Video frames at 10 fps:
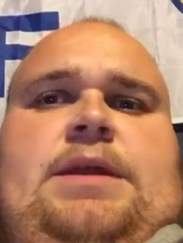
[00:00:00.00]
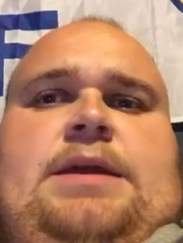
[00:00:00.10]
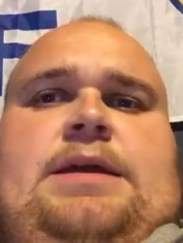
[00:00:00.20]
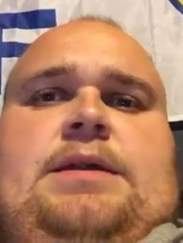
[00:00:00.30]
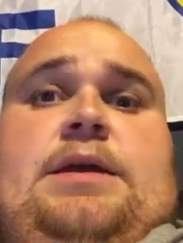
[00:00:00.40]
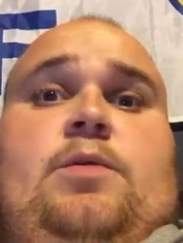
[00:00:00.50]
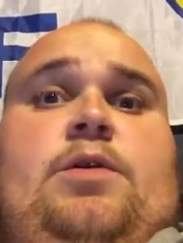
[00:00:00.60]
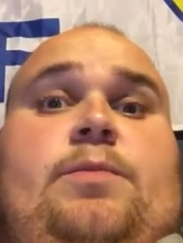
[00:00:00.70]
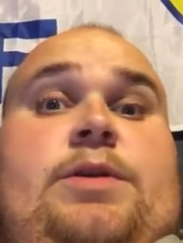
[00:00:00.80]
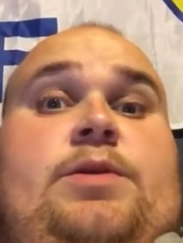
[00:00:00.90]
and I
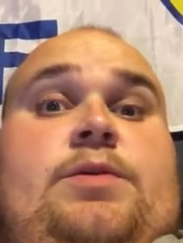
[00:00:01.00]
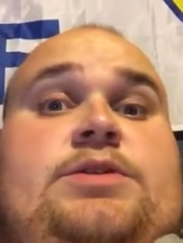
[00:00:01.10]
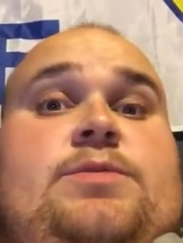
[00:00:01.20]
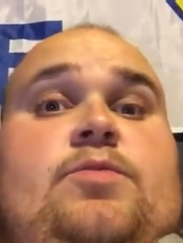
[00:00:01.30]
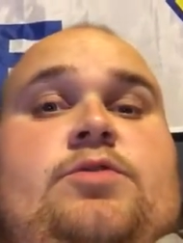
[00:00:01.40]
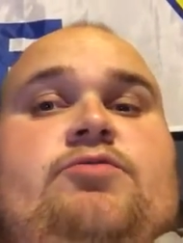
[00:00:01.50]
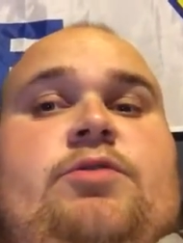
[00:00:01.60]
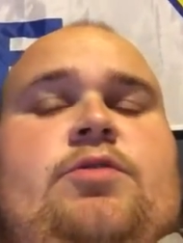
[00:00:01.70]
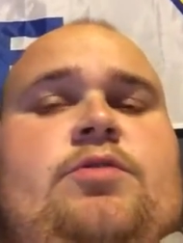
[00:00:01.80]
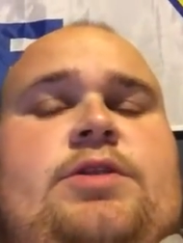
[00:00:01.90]
won't be doing so much
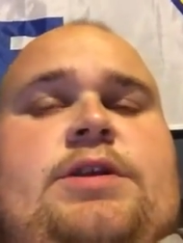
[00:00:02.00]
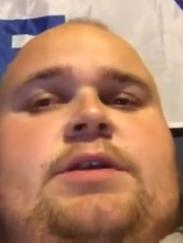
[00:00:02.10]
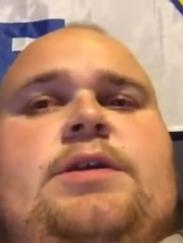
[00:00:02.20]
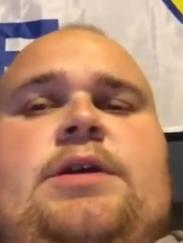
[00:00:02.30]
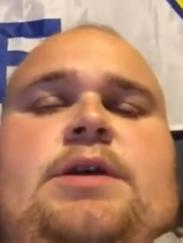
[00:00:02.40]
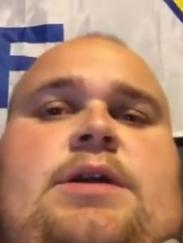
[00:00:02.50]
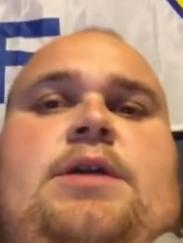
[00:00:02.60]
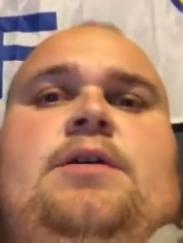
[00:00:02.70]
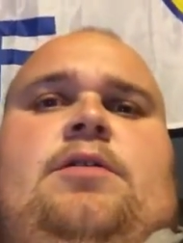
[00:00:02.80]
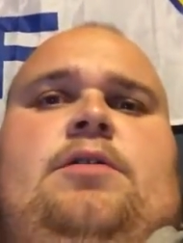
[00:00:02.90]
recording
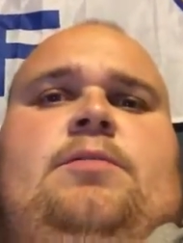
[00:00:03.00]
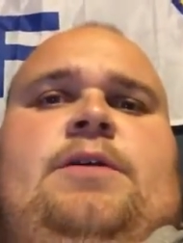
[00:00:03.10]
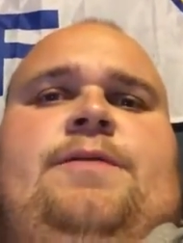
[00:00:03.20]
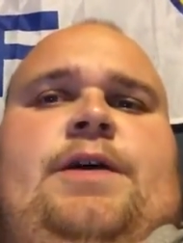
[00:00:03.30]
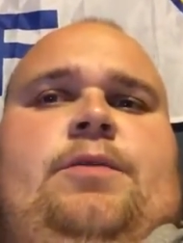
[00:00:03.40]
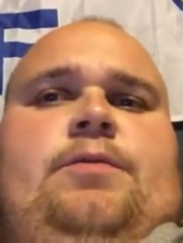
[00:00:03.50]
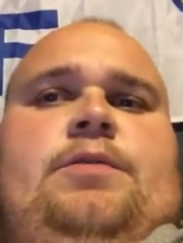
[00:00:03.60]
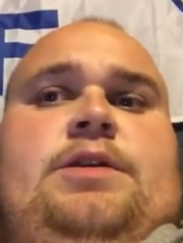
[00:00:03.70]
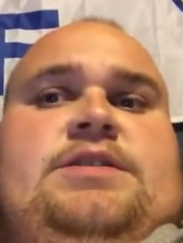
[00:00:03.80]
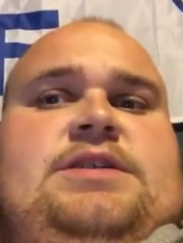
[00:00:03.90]
on my
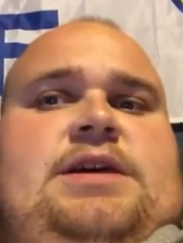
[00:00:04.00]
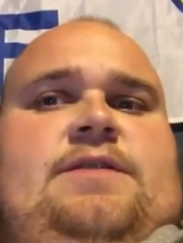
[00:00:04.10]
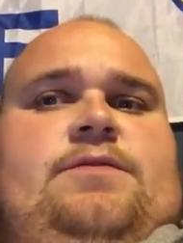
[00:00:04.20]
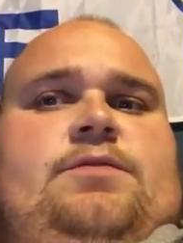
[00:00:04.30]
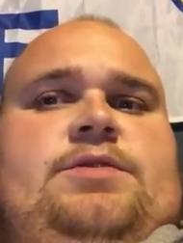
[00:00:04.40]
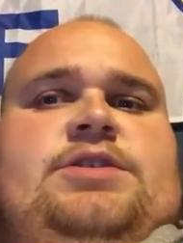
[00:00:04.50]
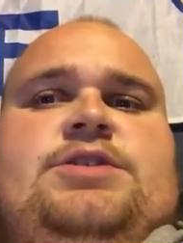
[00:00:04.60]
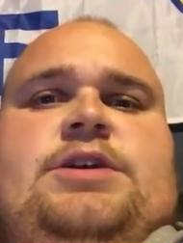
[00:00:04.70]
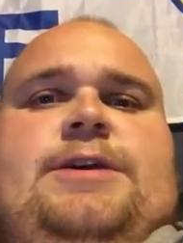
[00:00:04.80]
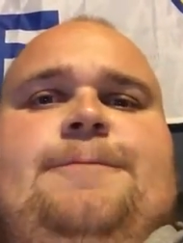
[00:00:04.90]
phone as I have done
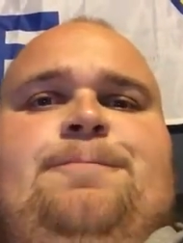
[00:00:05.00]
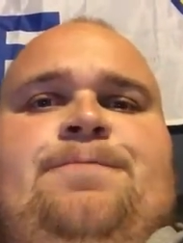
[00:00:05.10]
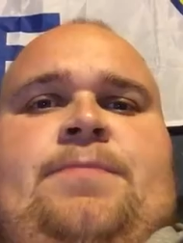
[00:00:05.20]
this year.